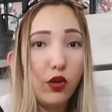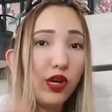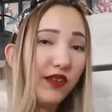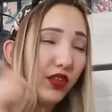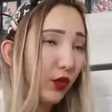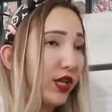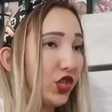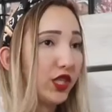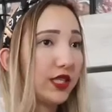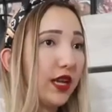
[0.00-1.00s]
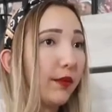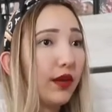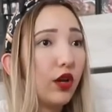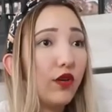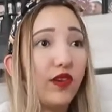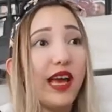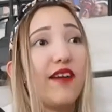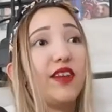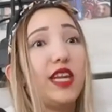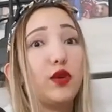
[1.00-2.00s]
or leave the questions down below if you
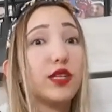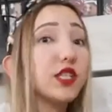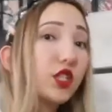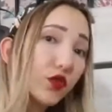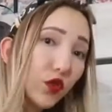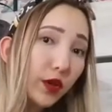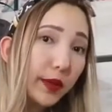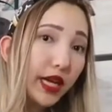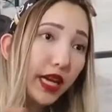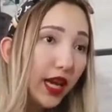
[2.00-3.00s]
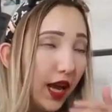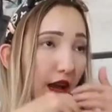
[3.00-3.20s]
have any questions for me.